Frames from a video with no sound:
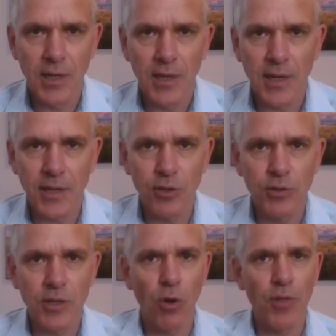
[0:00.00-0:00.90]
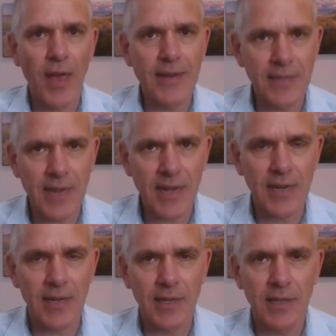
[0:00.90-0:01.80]
And using all that
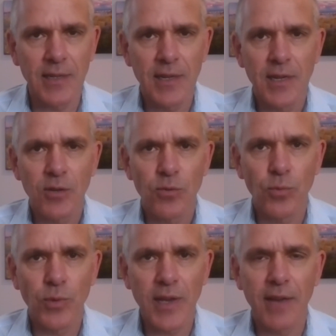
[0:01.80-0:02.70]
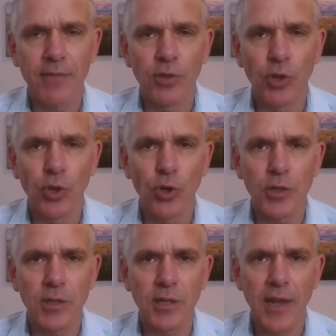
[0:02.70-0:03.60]
data, we have
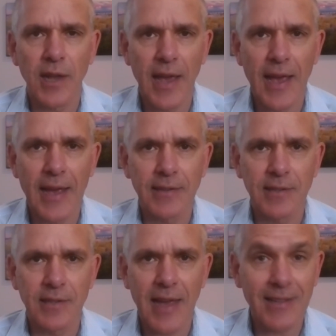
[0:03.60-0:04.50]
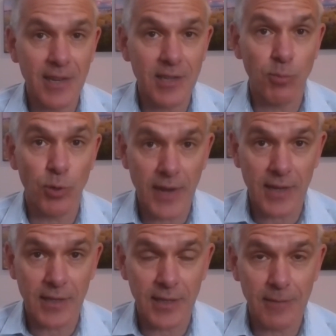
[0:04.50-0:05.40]
looked at excess
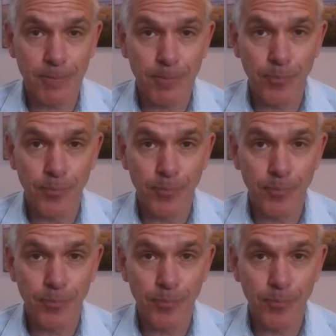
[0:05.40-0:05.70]
mortality.